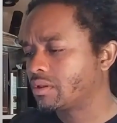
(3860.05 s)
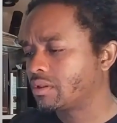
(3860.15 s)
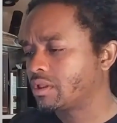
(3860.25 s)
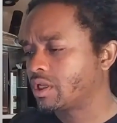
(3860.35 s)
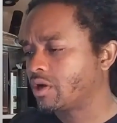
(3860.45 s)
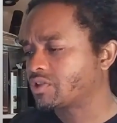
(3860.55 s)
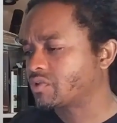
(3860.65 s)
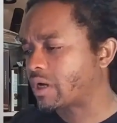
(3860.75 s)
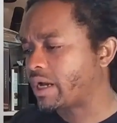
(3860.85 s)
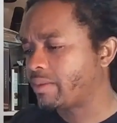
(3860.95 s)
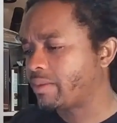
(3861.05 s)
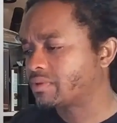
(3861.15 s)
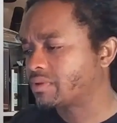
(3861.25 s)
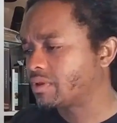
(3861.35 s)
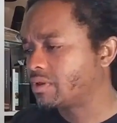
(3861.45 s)
The lost
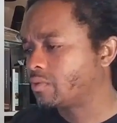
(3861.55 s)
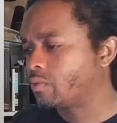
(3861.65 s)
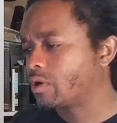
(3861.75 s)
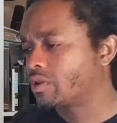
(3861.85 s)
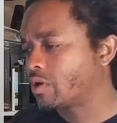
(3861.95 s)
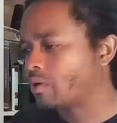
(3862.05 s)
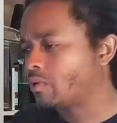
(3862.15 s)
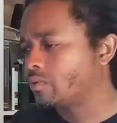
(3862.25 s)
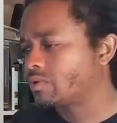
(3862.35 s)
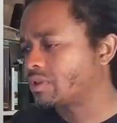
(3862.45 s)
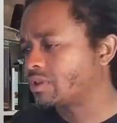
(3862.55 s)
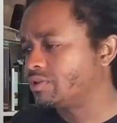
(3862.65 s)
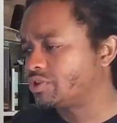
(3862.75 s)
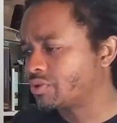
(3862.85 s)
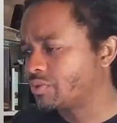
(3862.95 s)
tribes were those
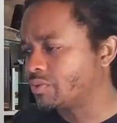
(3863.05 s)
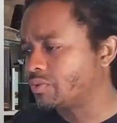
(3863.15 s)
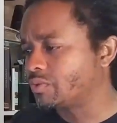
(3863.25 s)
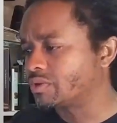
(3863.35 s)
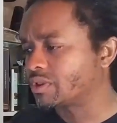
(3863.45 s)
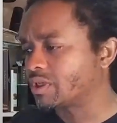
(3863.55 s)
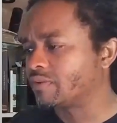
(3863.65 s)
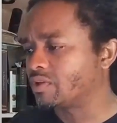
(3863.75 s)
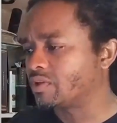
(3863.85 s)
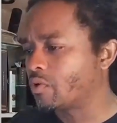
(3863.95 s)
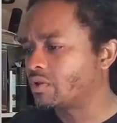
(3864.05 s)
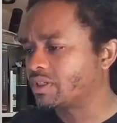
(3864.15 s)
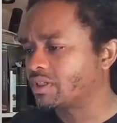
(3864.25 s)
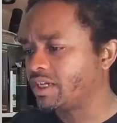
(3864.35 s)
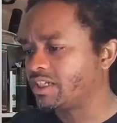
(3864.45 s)
Jews of the northern
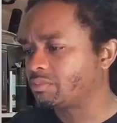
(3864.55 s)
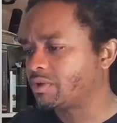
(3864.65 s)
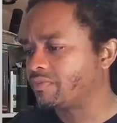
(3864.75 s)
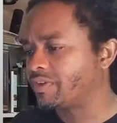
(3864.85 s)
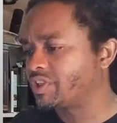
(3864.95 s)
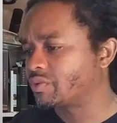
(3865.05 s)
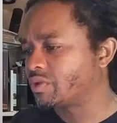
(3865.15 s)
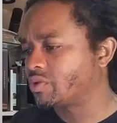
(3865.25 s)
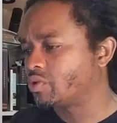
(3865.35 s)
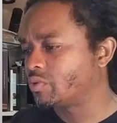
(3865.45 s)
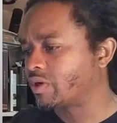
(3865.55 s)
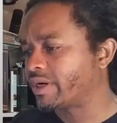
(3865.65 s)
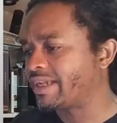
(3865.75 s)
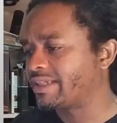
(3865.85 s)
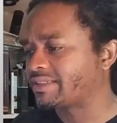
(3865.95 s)
kingdom of Israel who
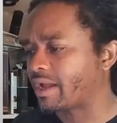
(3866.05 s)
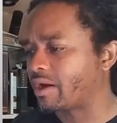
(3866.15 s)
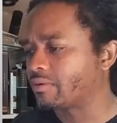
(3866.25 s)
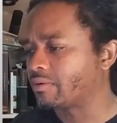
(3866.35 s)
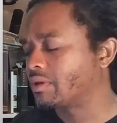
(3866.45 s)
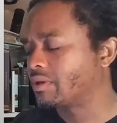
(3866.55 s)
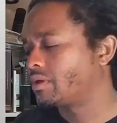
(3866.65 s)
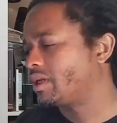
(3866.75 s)
were exiled